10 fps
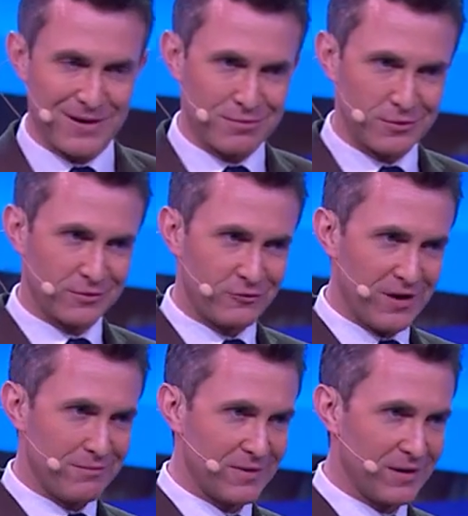People
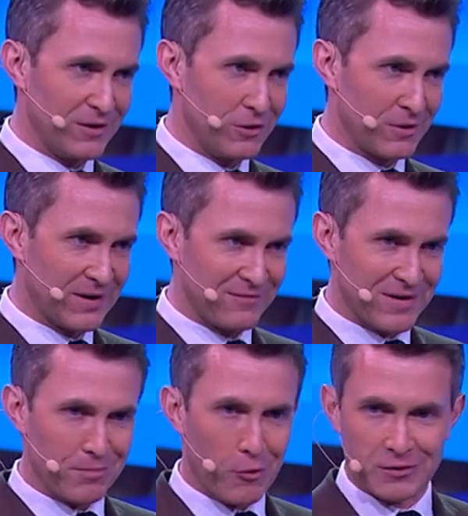dream that you could live
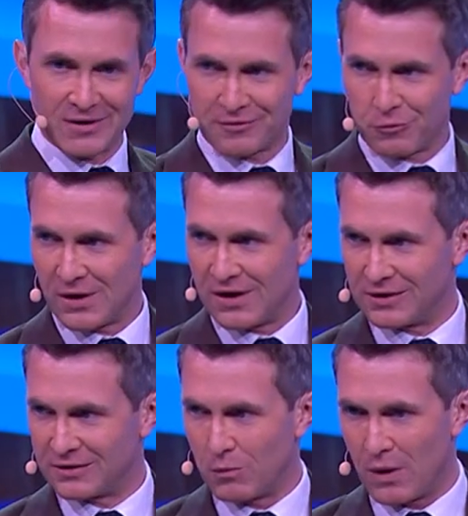in a borderless
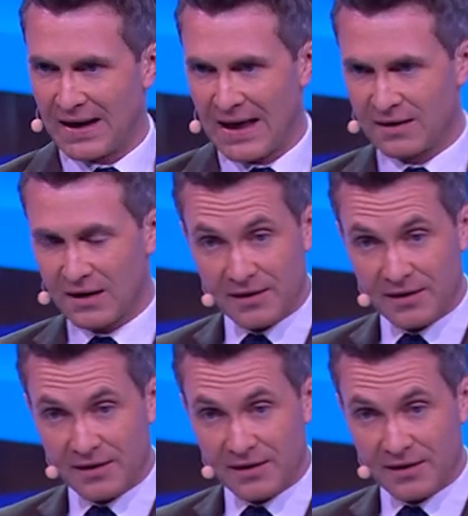world on one hand.